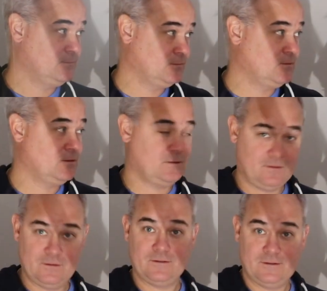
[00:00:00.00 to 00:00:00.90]

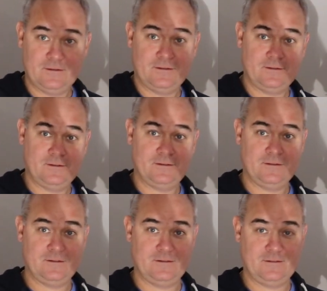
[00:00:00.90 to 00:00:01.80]

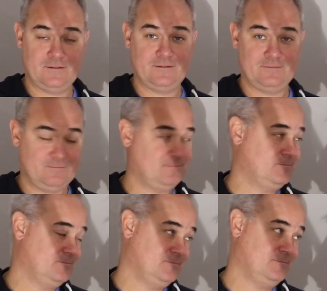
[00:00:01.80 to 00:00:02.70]

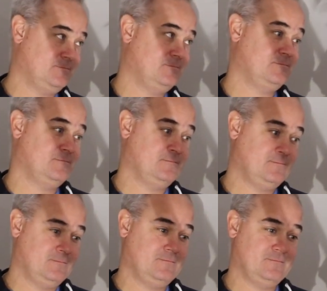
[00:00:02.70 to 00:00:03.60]

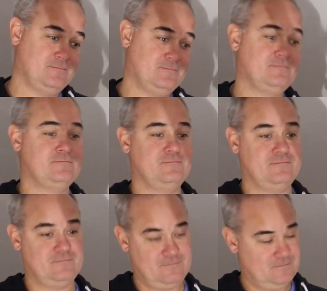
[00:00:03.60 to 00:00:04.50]

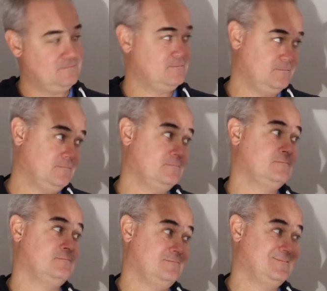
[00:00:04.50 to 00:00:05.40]

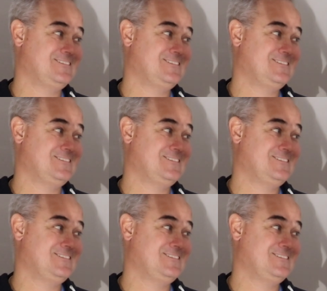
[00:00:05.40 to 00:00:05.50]
The person shown says nothing.